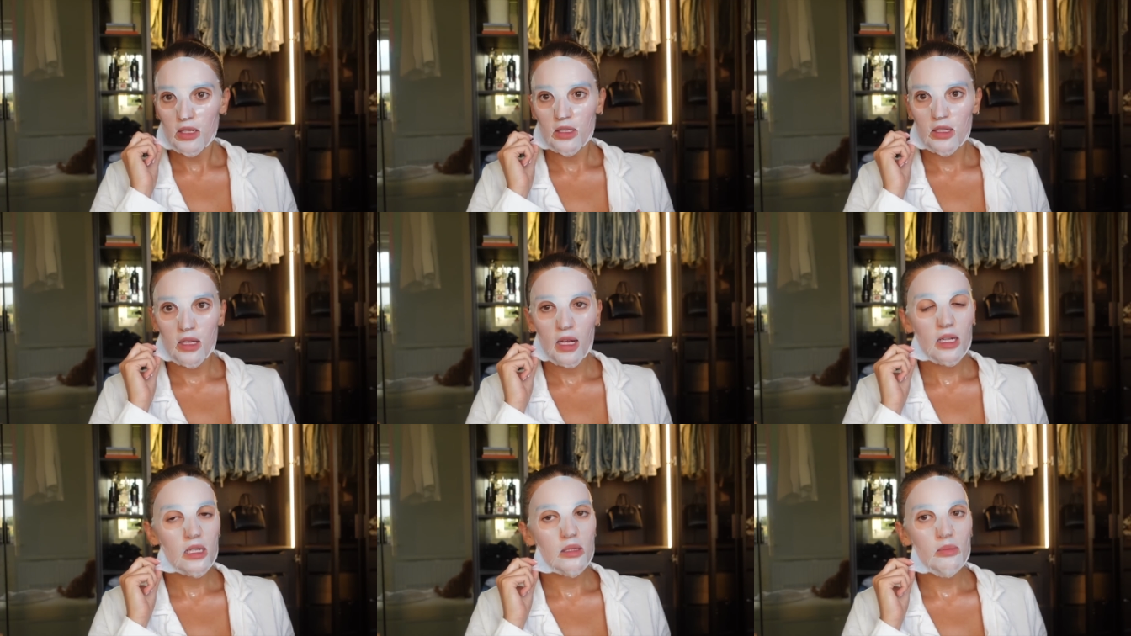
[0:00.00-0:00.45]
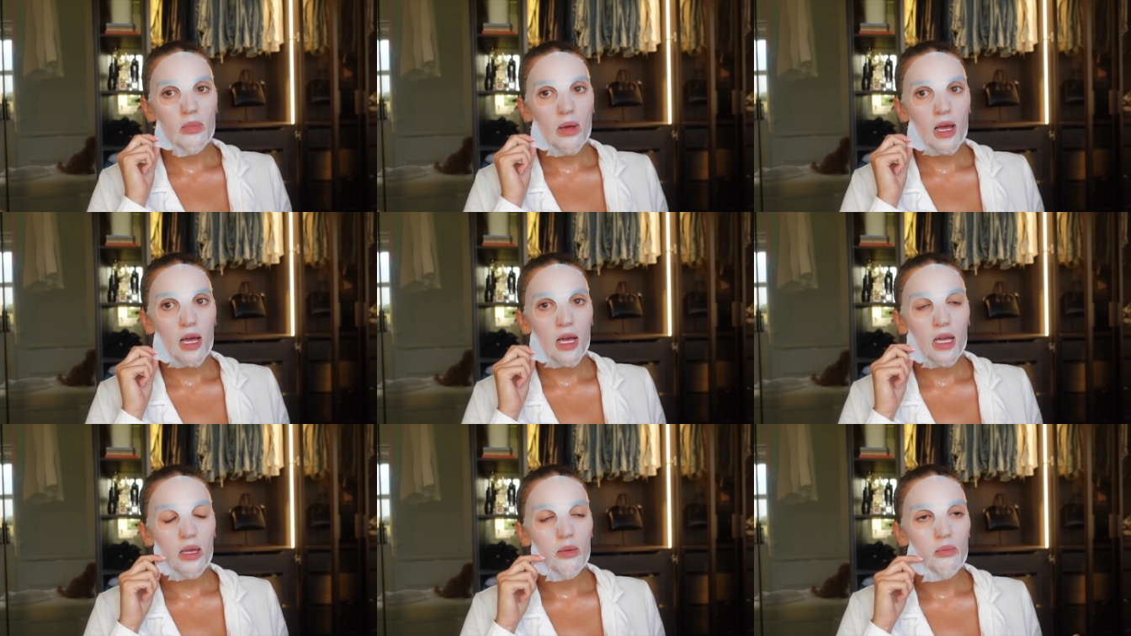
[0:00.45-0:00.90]
so that's
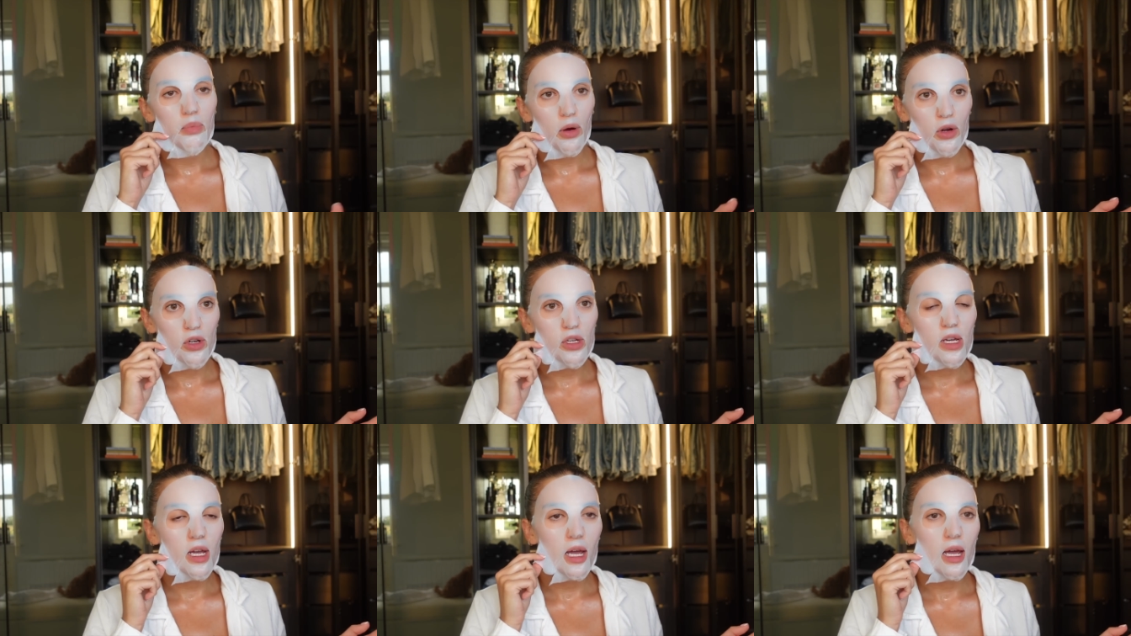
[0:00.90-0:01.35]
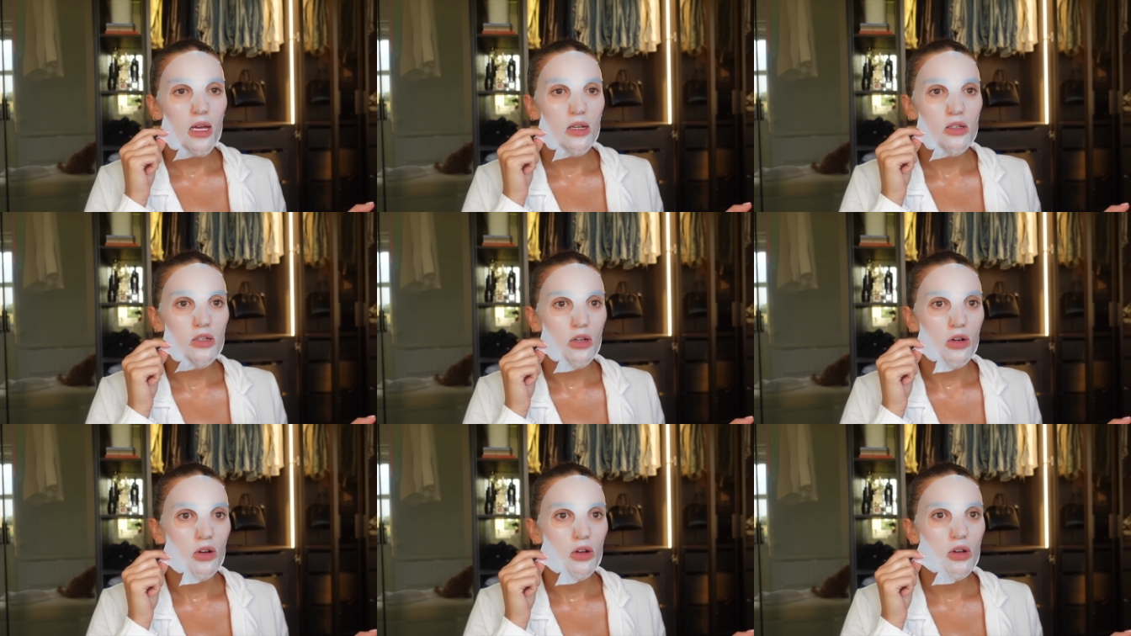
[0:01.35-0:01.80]
my body care
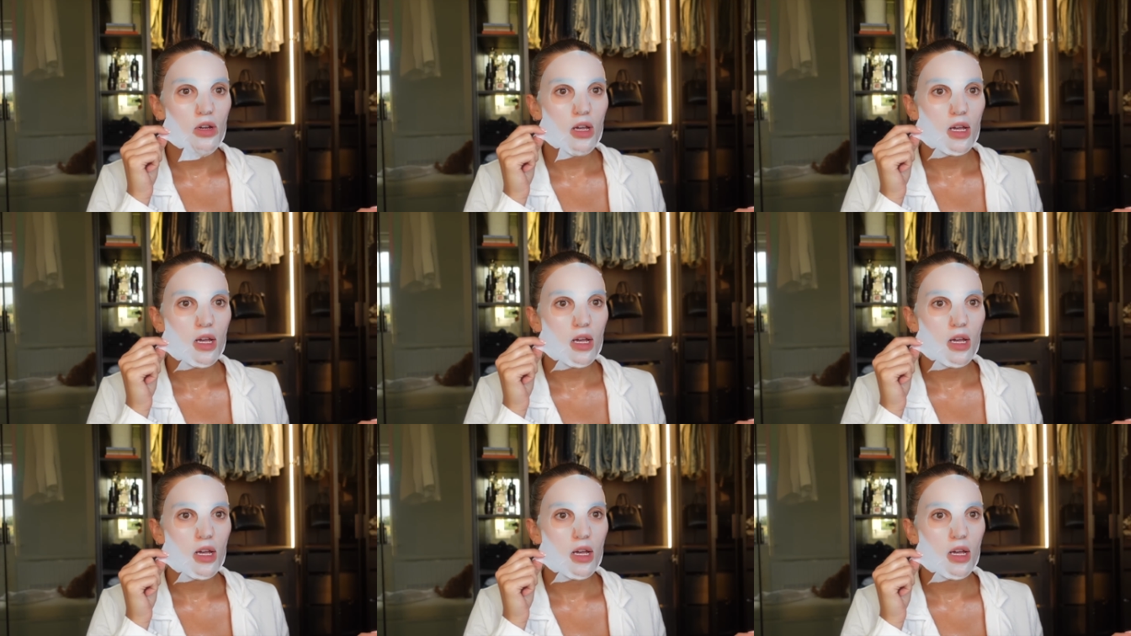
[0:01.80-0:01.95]
done.